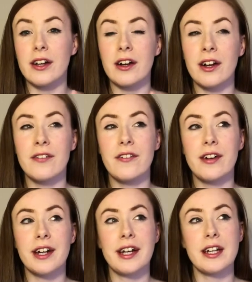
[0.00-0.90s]
kind of a
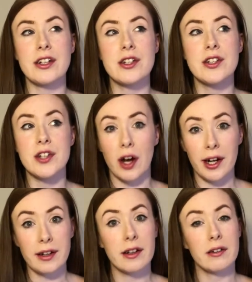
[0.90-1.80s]
very
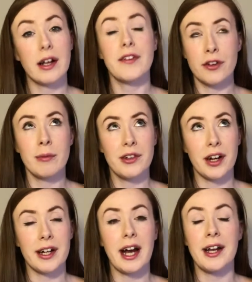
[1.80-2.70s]
dark, extremely
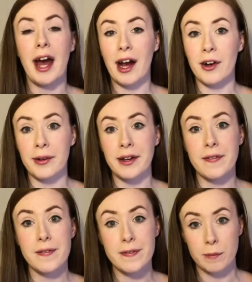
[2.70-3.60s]
dark and harrowing
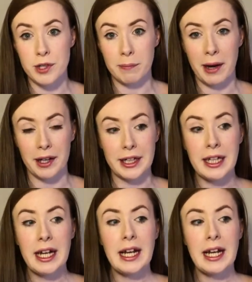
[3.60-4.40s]
subject matter,